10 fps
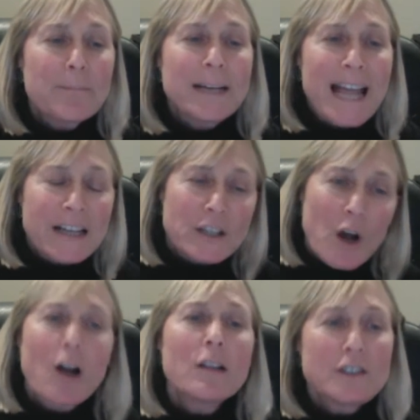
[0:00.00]

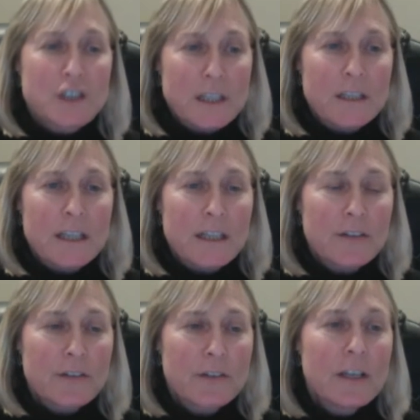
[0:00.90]
acknowledging
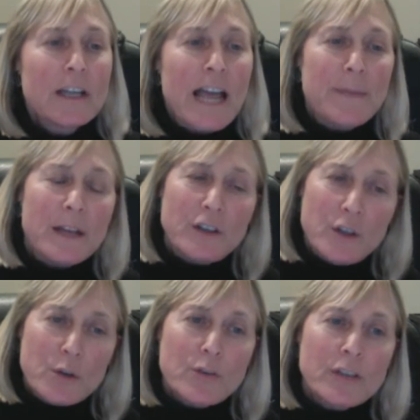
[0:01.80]
this and then
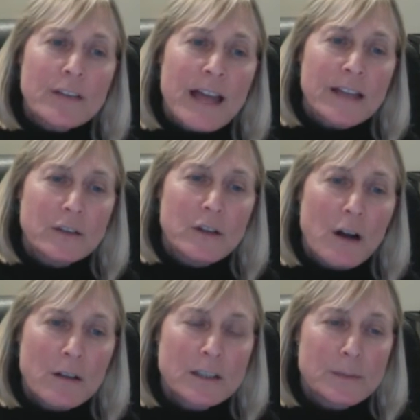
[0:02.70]
using that
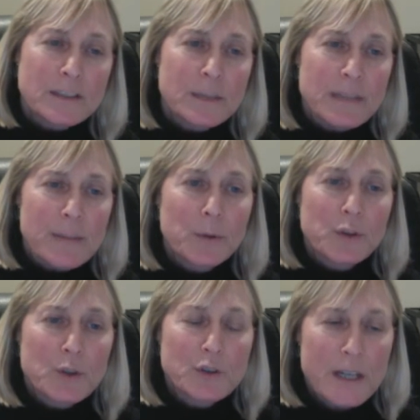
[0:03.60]
acknowledgement to be able
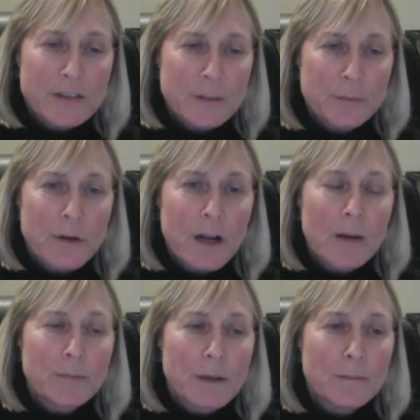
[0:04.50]
to address the
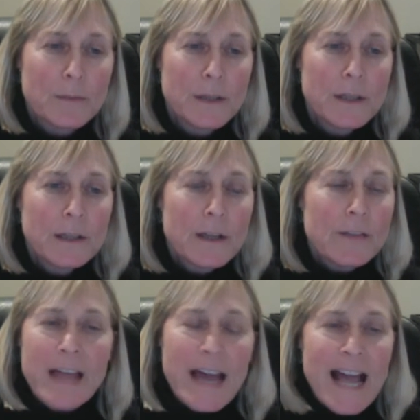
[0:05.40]
problem,
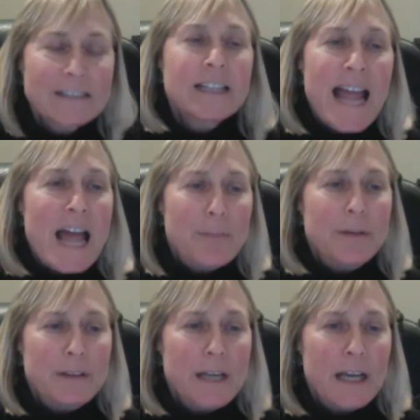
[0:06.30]
that hasn't
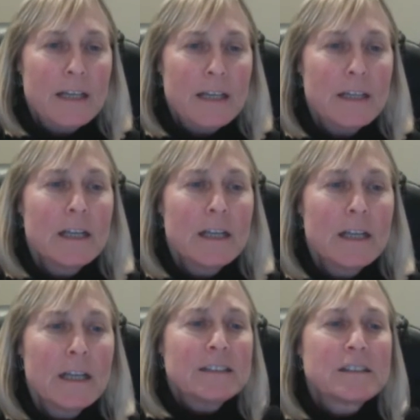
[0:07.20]
happened yet.
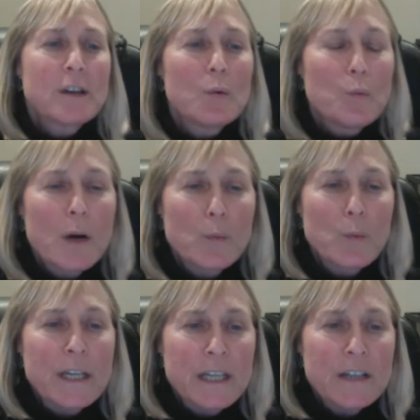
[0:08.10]
And so what
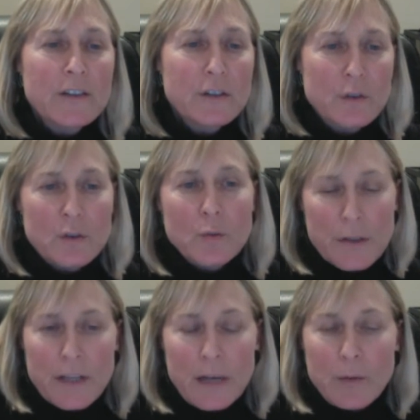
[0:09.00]
we need to do
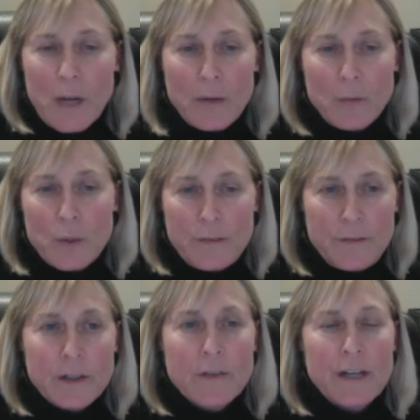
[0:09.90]
with, and we
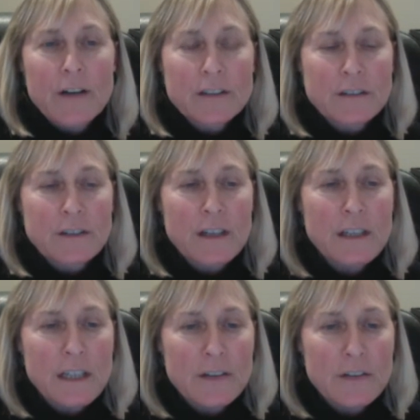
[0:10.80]
feel that our
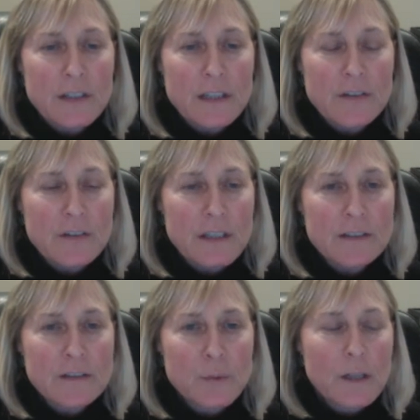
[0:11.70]
study
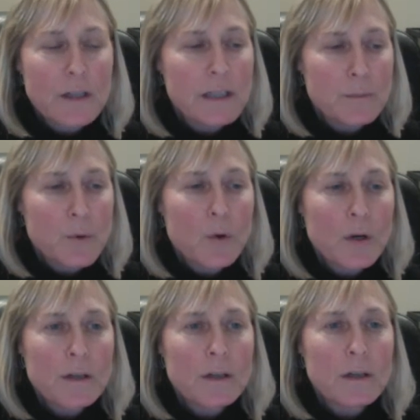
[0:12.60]
is a really
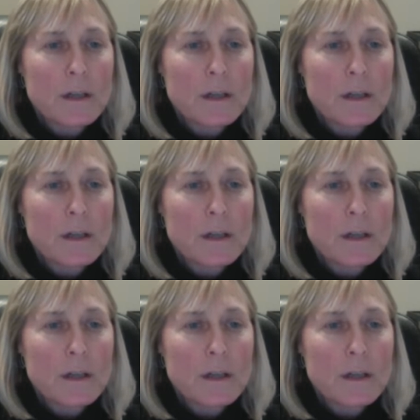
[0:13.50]
important